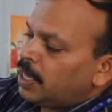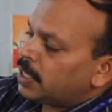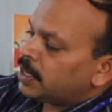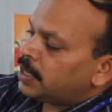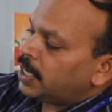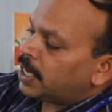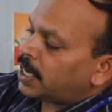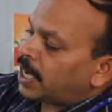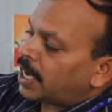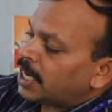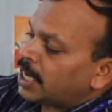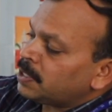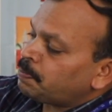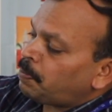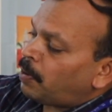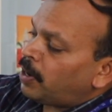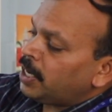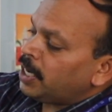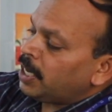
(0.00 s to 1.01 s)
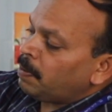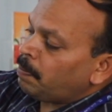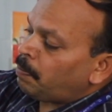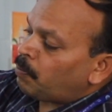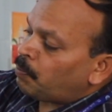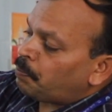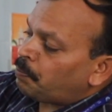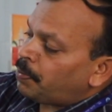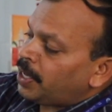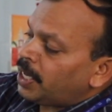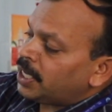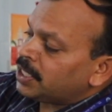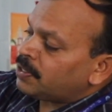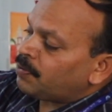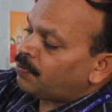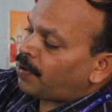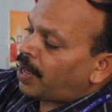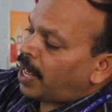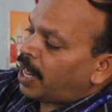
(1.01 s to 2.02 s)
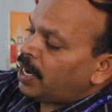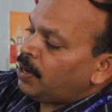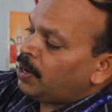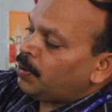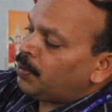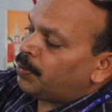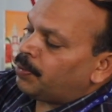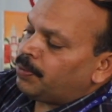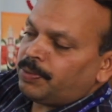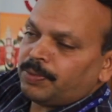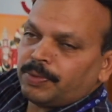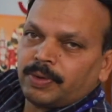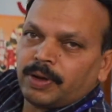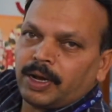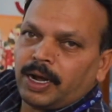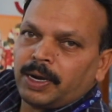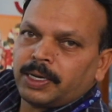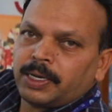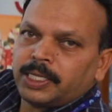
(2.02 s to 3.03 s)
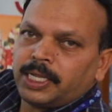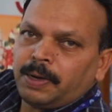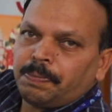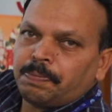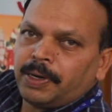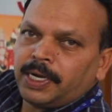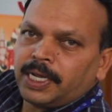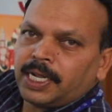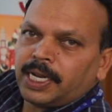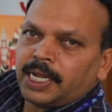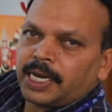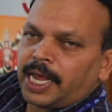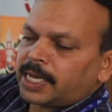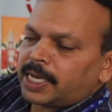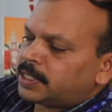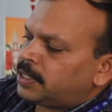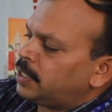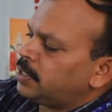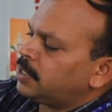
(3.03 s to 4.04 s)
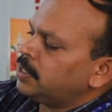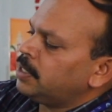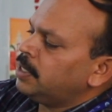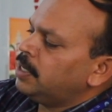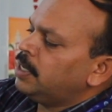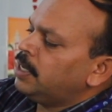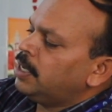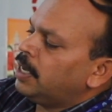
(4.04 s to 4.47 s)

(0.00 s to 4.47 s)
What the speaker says: the corresponding pH value at that particular axis